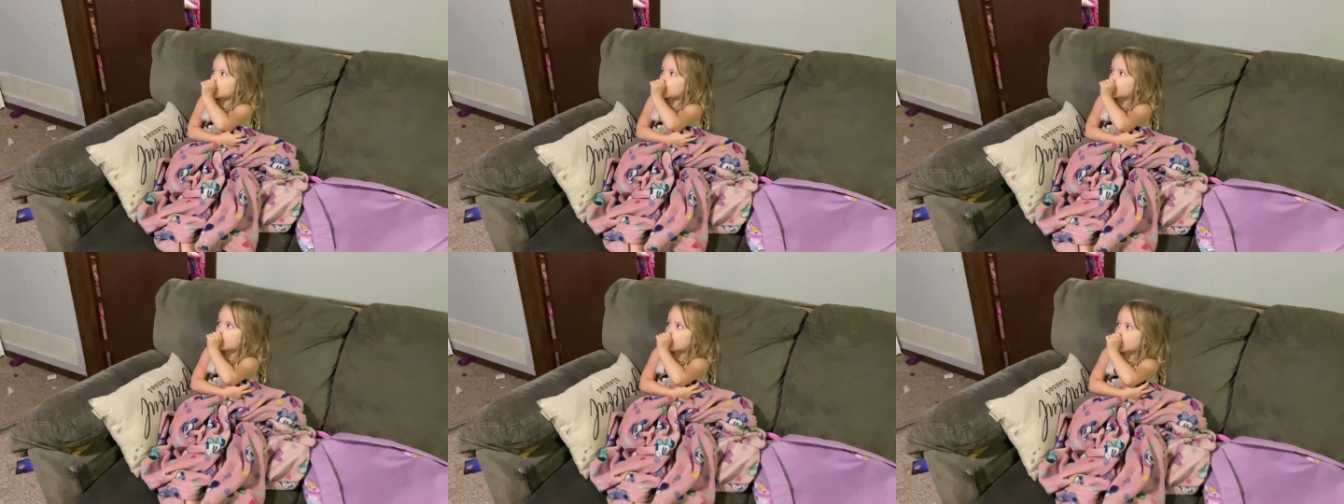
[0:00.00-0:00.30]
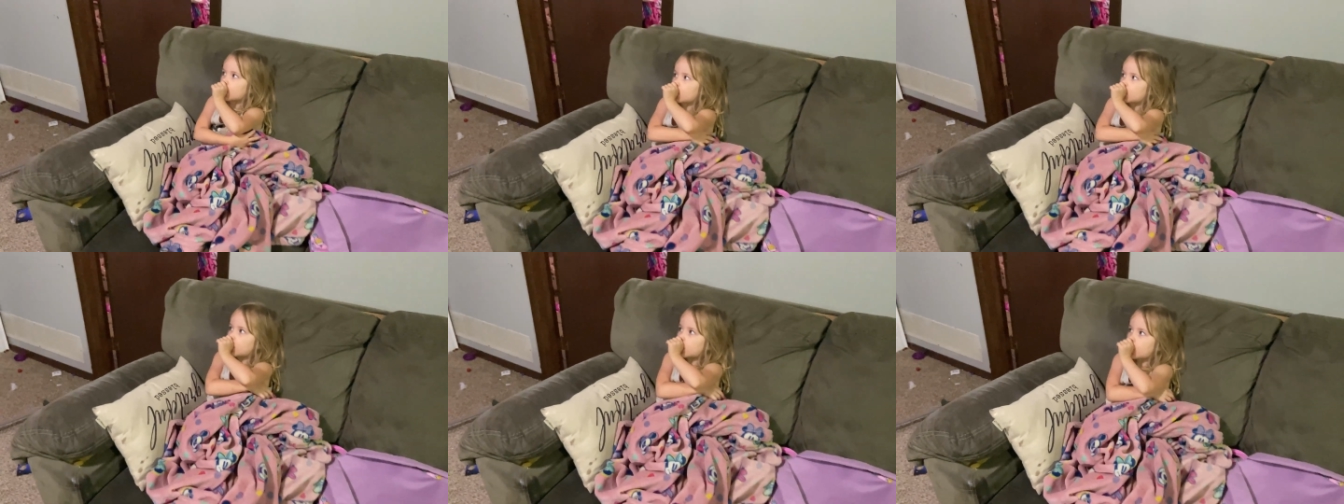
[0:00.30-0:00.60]
they
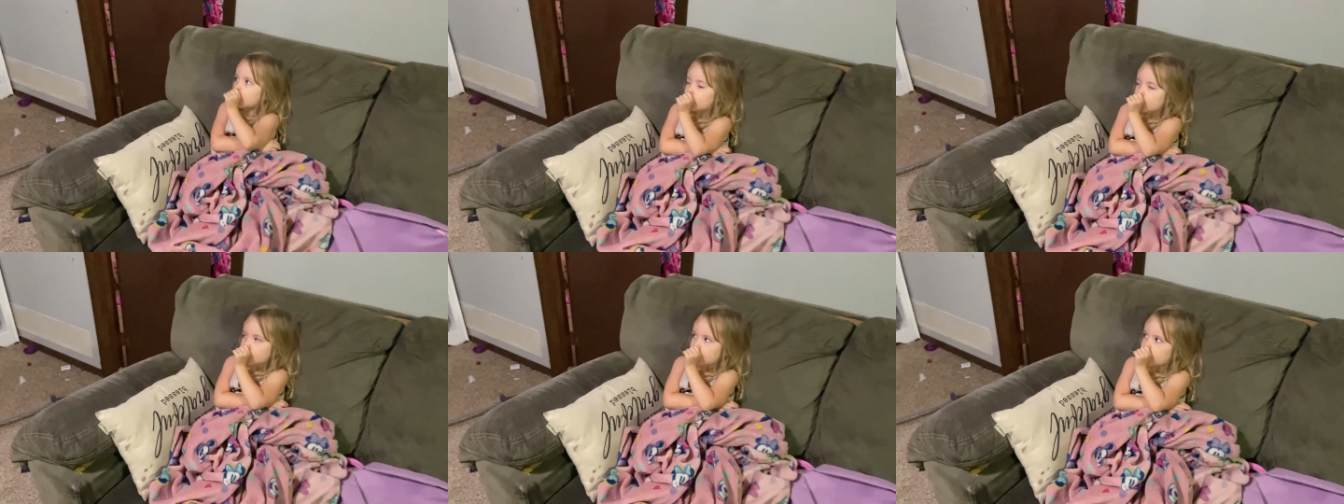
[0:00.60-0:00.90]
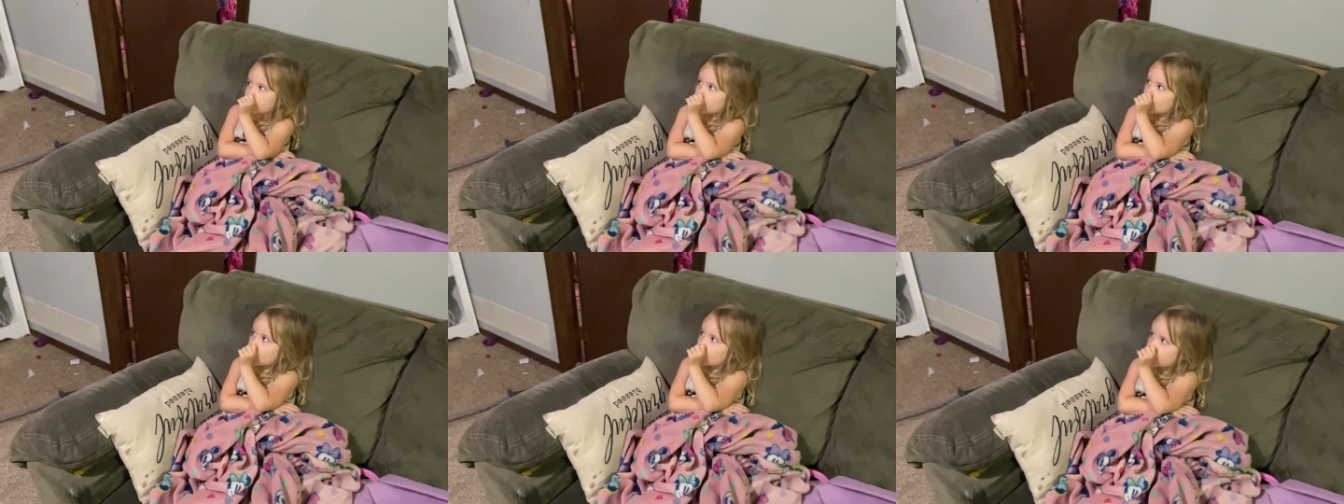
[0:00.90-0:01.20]
can pick out
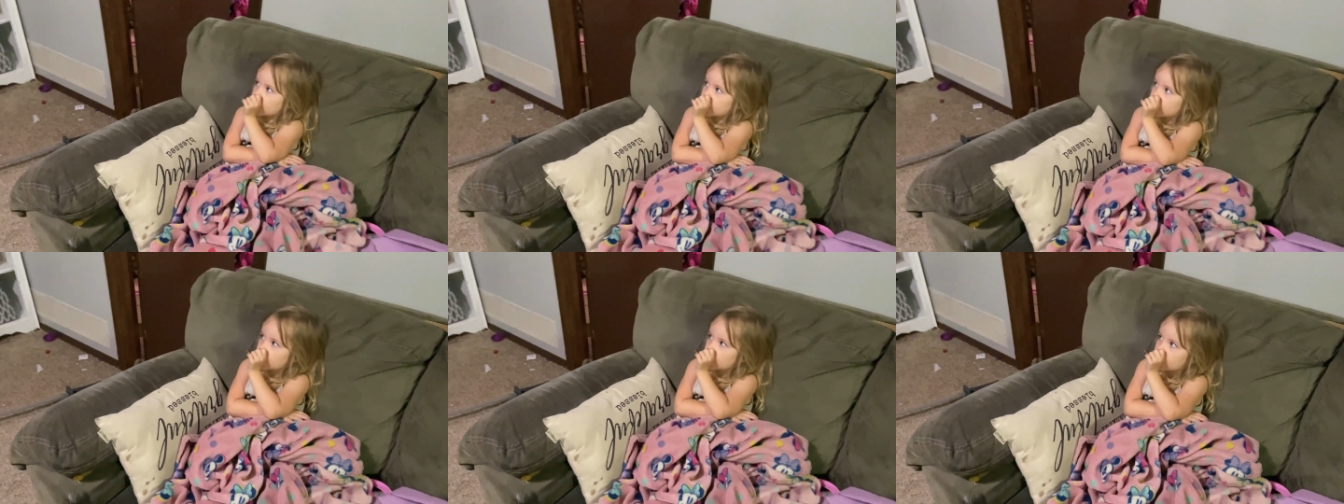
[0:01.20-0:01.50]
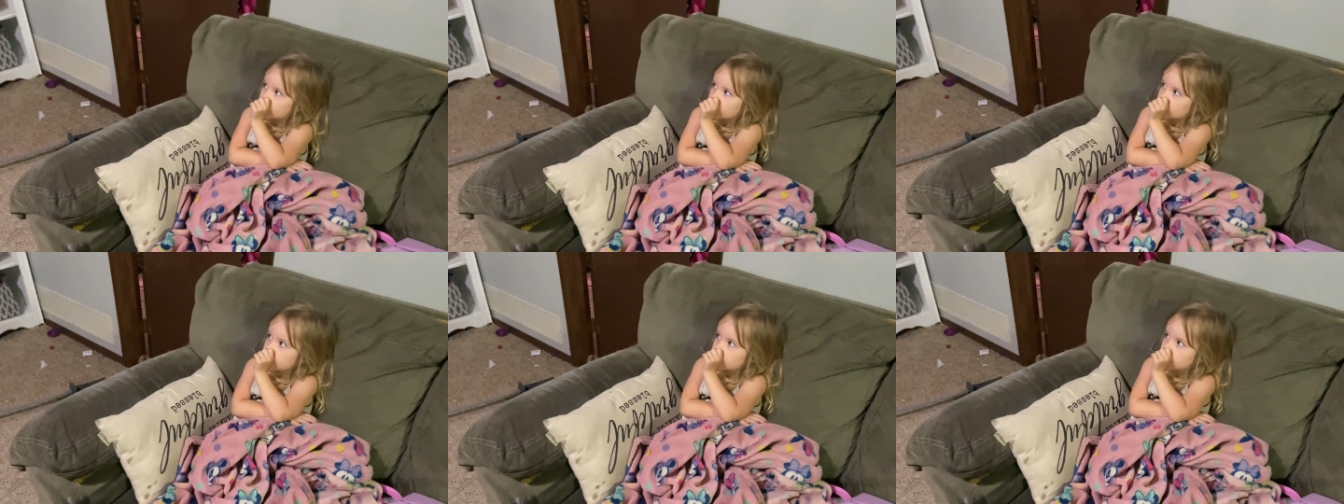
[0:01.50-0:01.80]
whichever one they
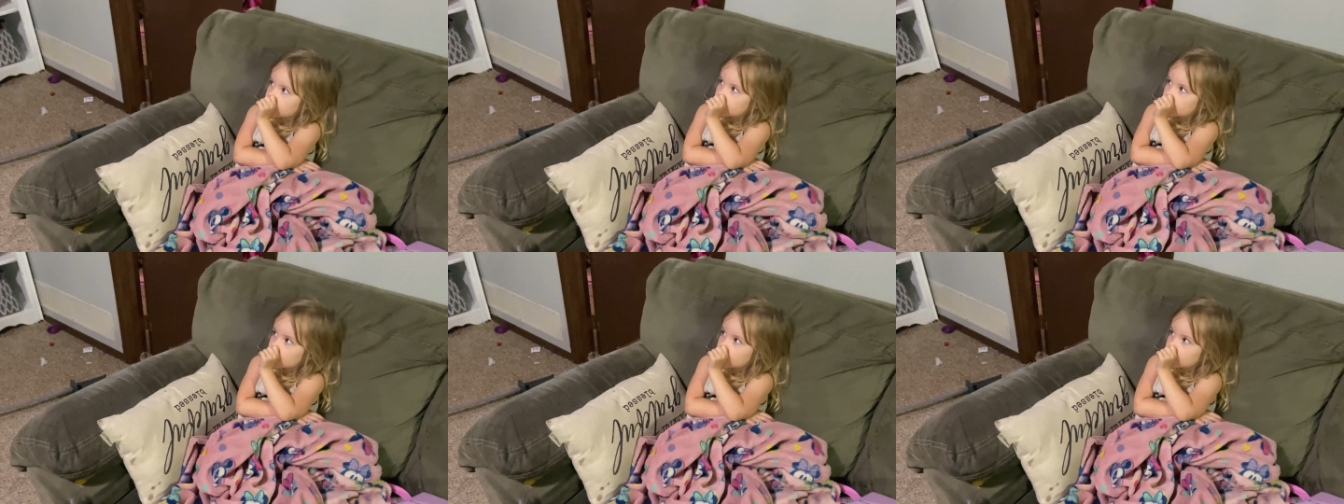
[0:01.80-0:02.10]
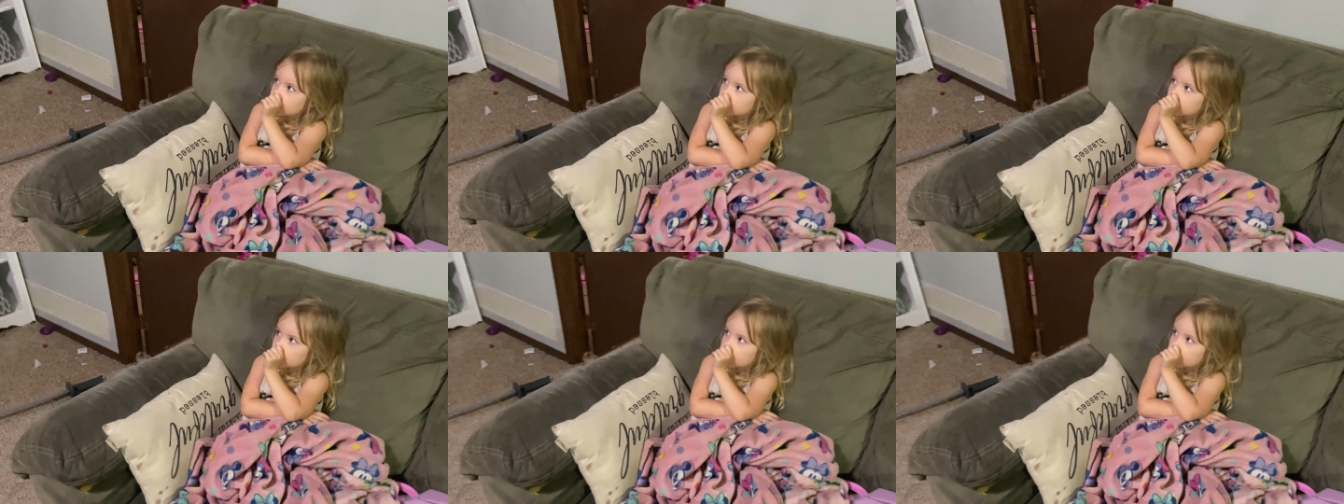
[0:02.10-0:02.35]
want, but they'll